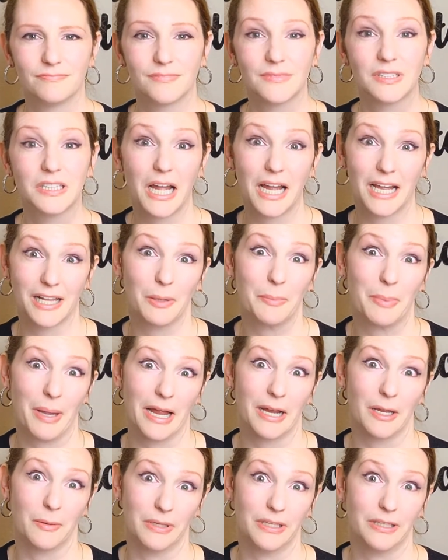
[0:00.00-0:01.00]
dial it
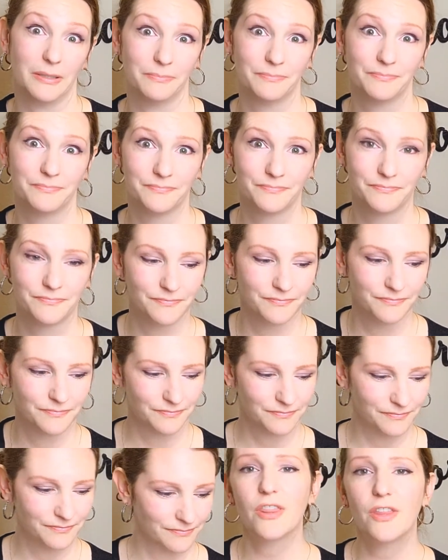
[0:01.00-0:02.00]
back a bit.
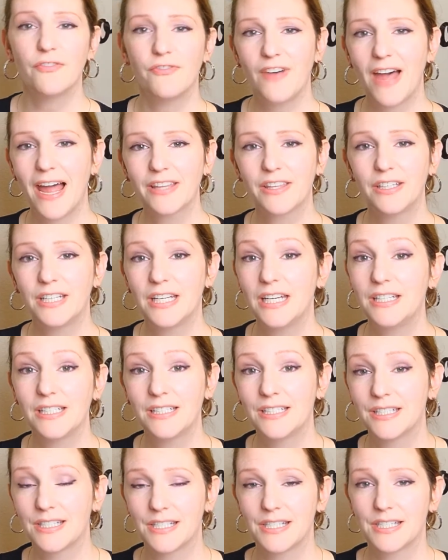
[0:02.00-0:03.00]
The fact that he
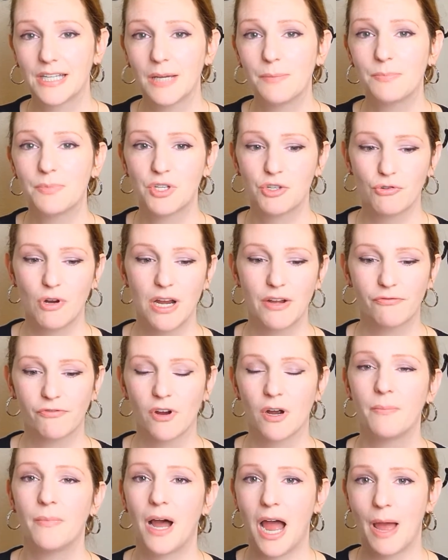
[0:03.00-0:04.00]
didn't skip straight
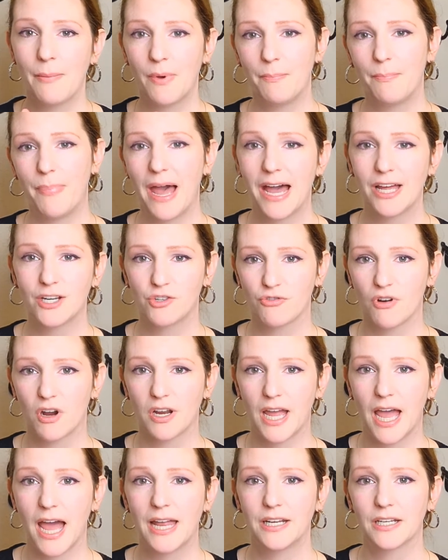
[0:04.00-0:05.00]
from I'm a bad
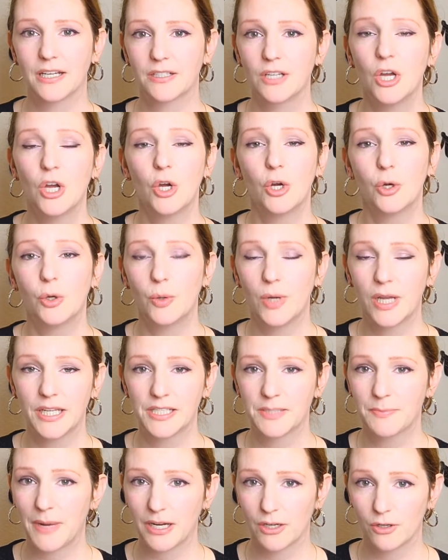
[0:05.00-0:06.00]
drug addict who
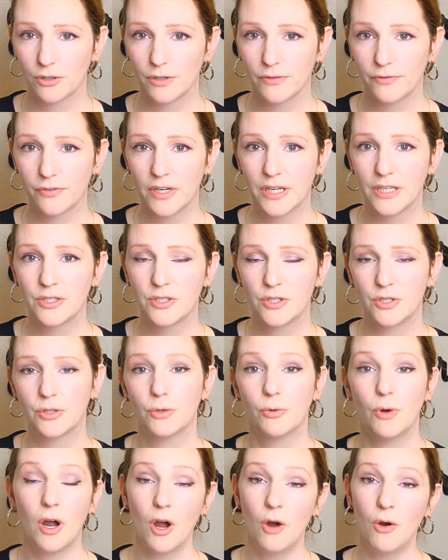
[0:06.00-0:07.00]
hits my girlfriend
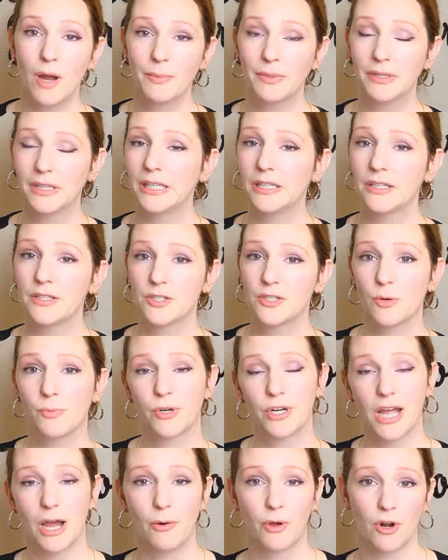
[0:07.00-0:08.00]
to, oh, I'm clean and
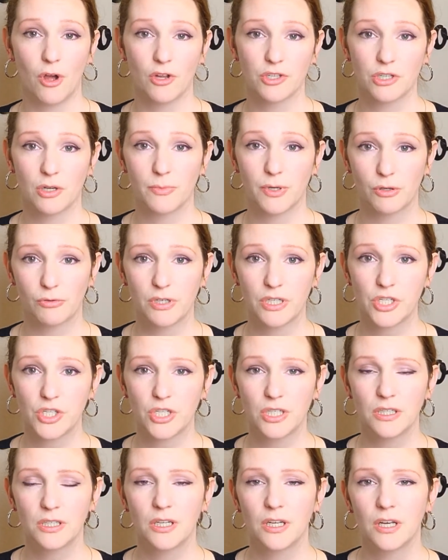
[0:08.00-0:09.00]
sober now and also I'm a
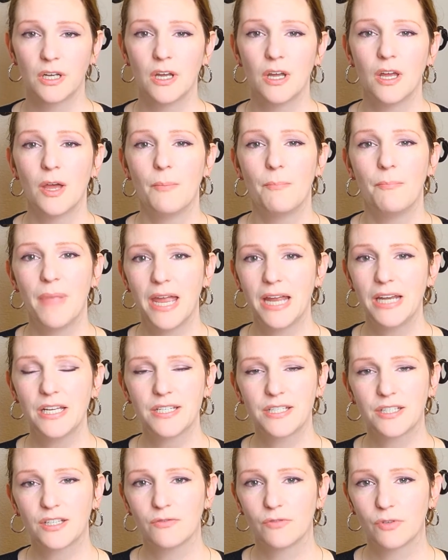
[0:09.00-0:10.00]
Christian, made
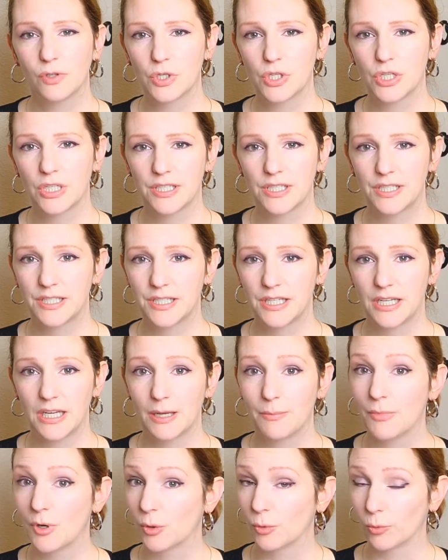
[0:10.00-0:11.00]
his conversion
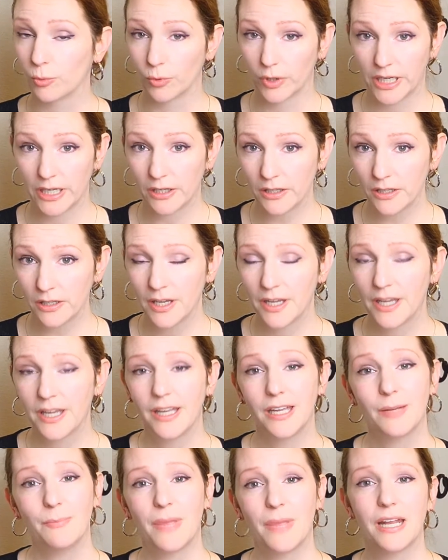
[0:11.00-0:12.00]
seem real,
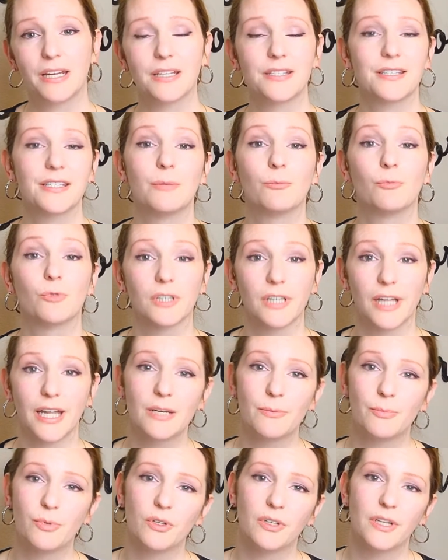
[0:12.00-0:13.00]
it made it seem
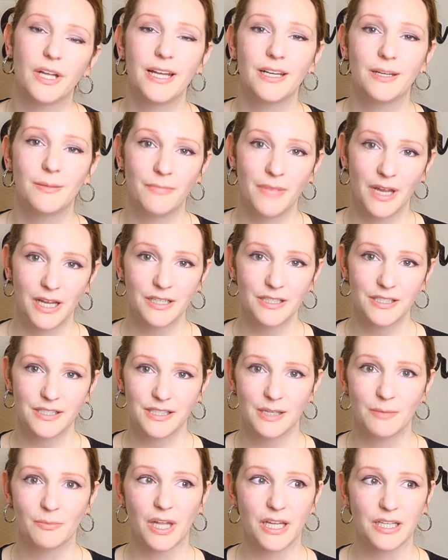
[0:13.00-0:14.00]
relatable, and it made it
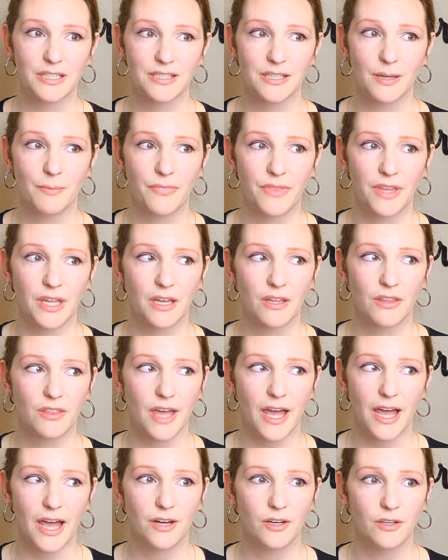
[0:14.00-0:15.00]
seem like something
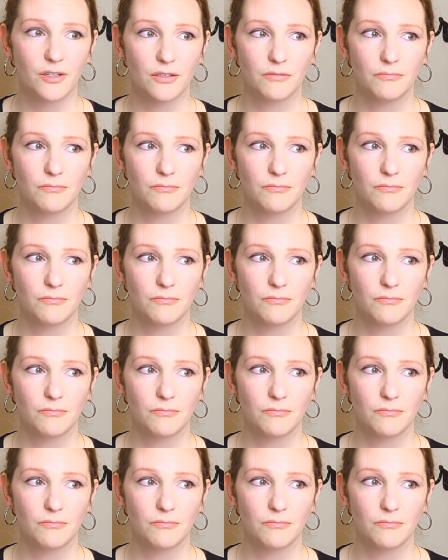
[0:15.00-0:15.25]
that